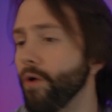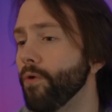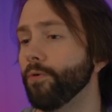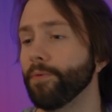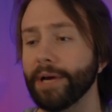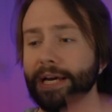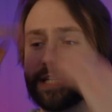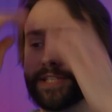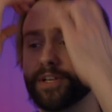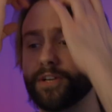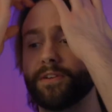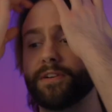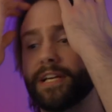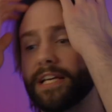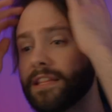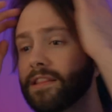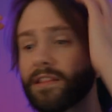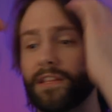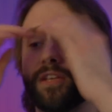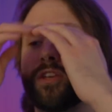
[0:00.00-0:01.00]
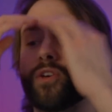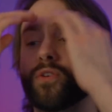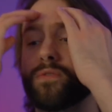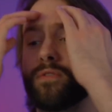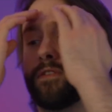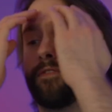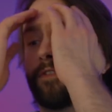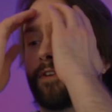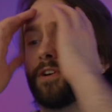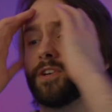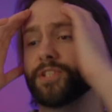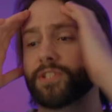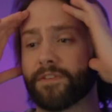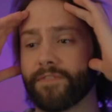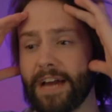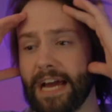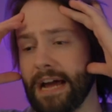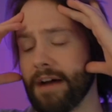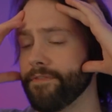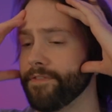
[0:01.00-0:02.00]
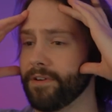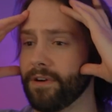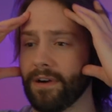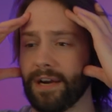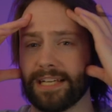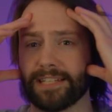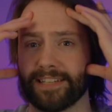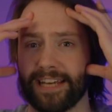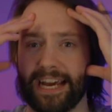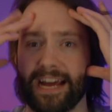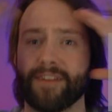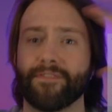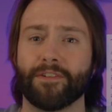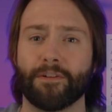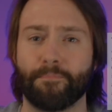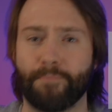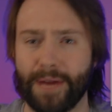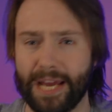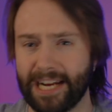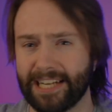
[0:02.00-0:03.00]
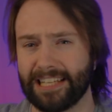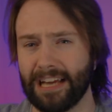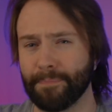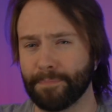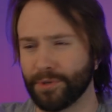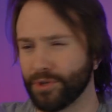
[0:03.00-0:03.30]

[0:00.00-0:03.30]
wizard in the universe of ever has ever picked up